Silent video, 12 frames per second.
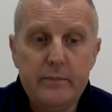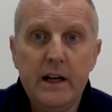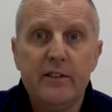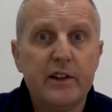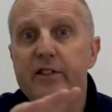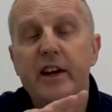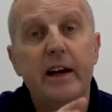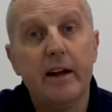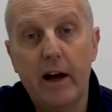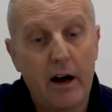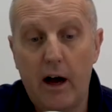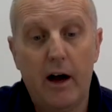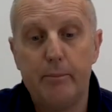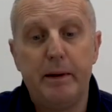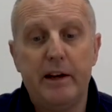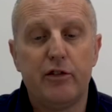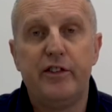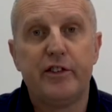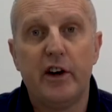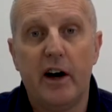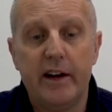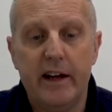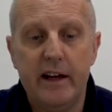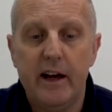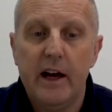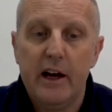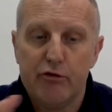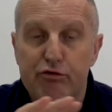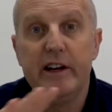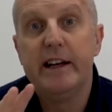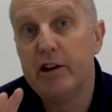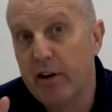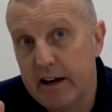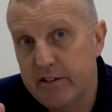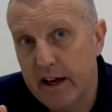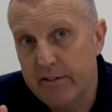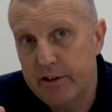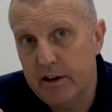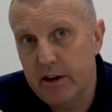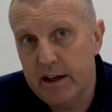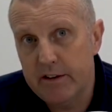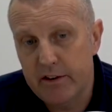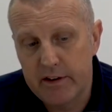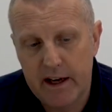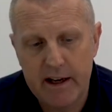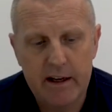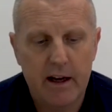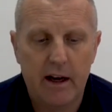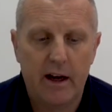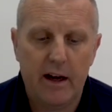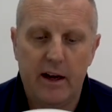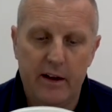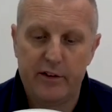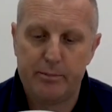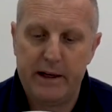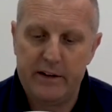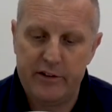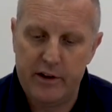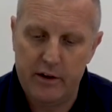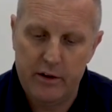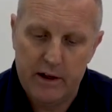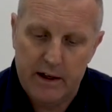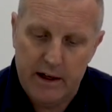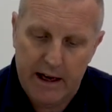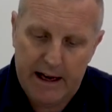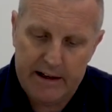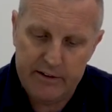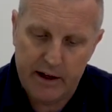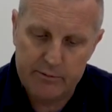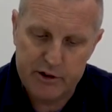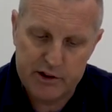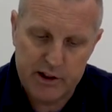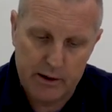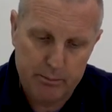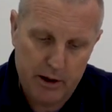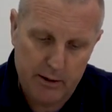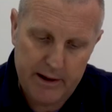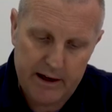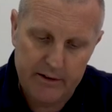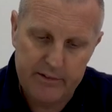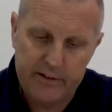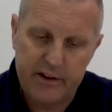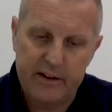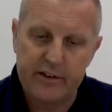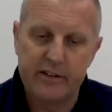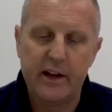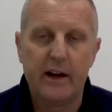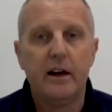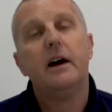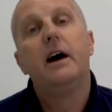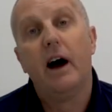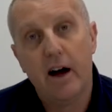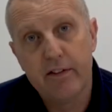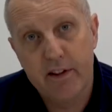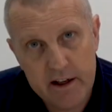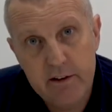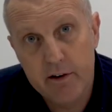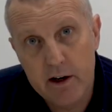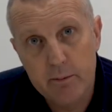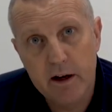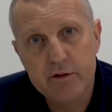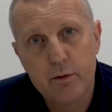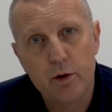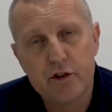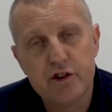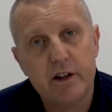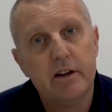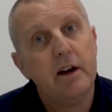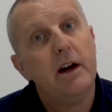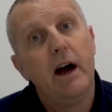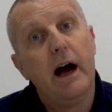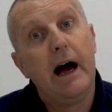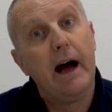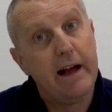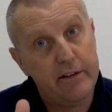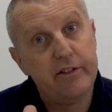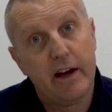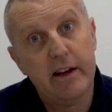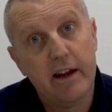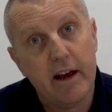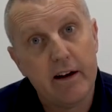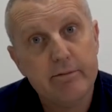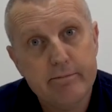So that's it. I've been Chris Tidy. Really great to have you here today and speak to you, and I'm just going to pop that on the desk there. Thank you very much for watching, and take care.